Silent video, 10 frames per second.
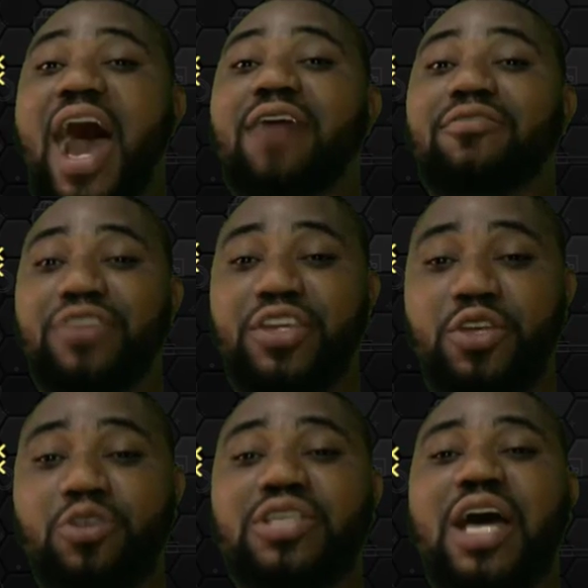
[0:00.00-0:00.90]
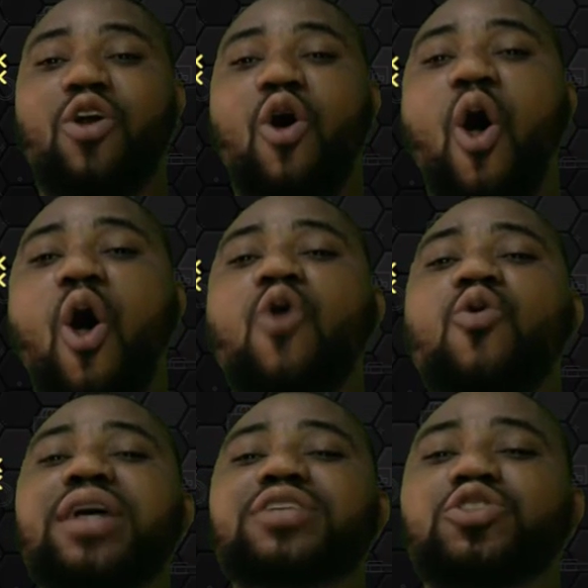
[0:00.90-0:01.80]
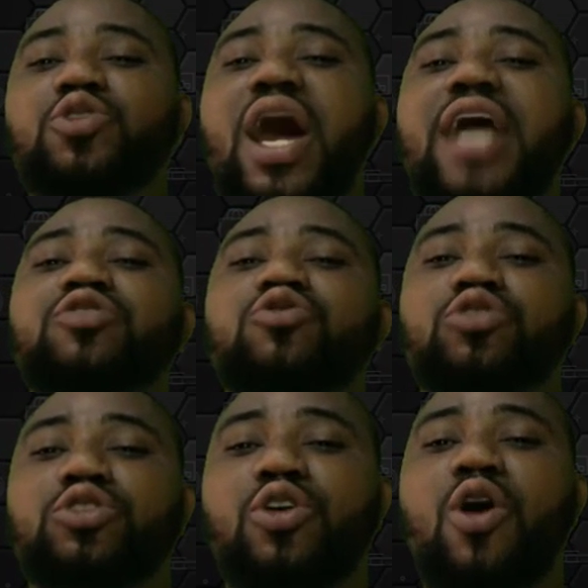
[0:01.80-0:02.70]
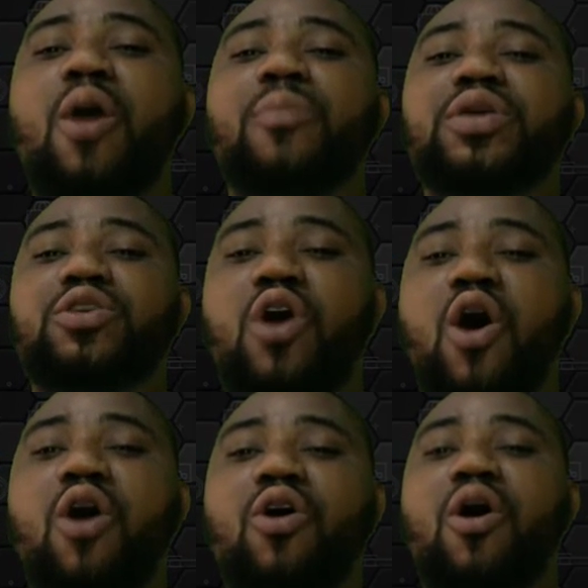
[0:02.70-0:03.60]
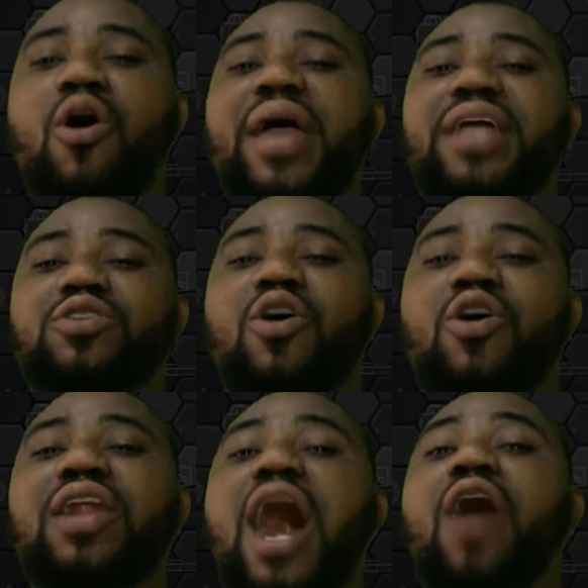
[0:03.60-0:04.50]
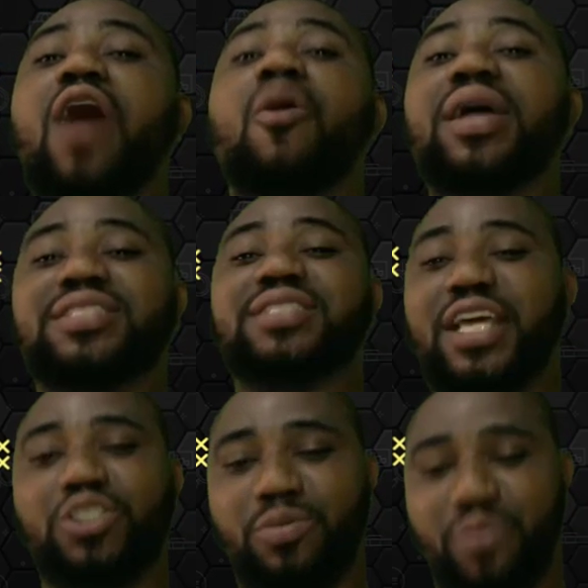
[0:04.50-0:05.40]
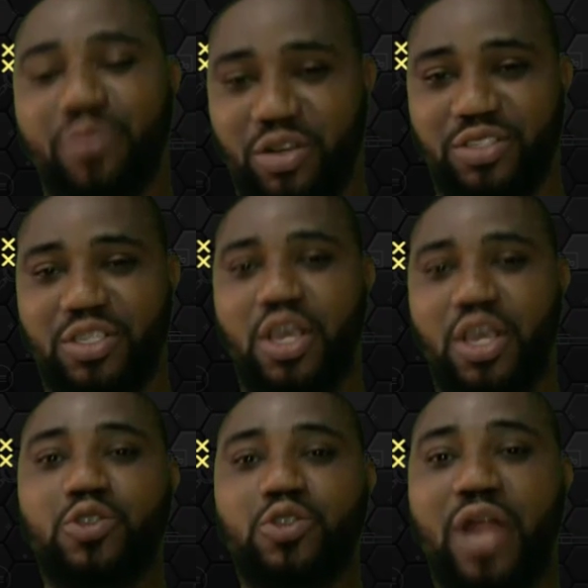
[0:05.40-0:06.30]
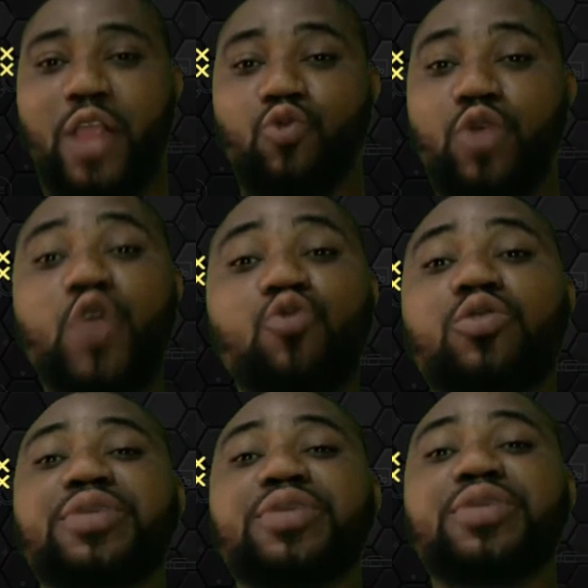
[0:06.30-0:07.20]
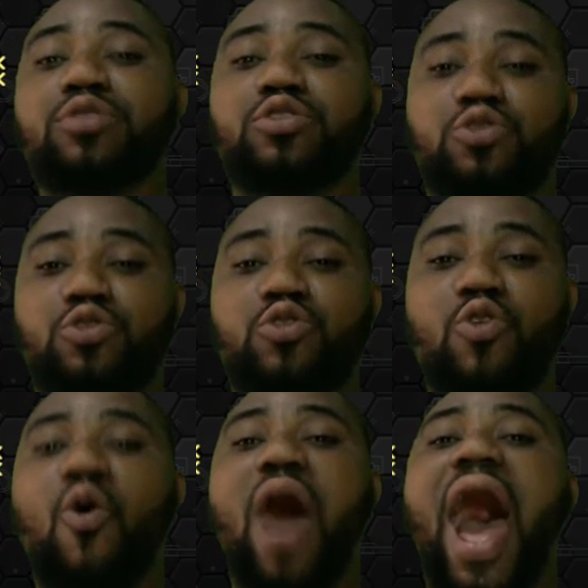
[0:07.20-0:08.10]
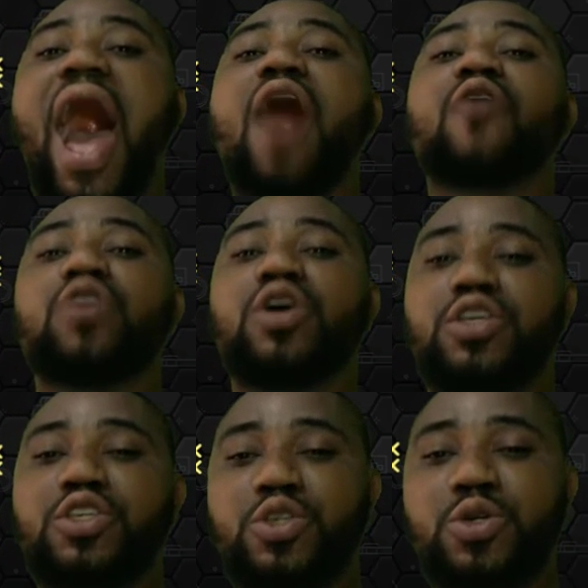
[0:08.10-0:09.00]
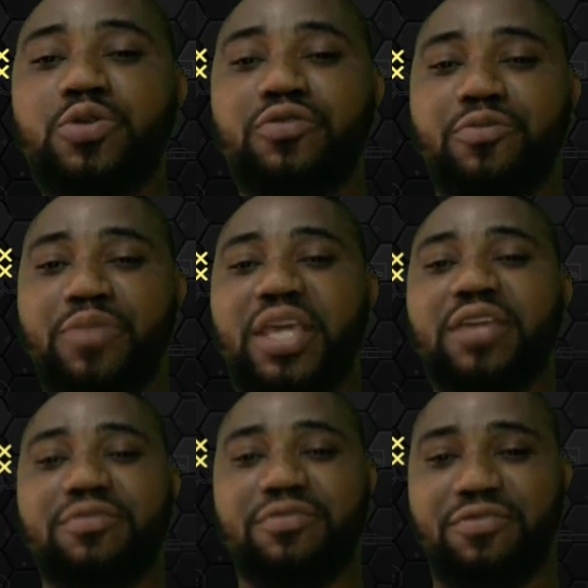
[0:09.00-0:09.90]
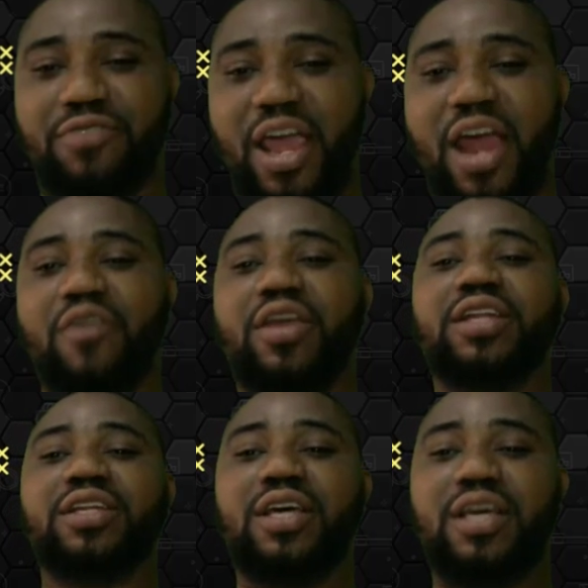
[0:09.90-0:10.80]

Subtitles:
our videos, and always try to drop your comments on our comment section box so that we will be able to know how you've been faring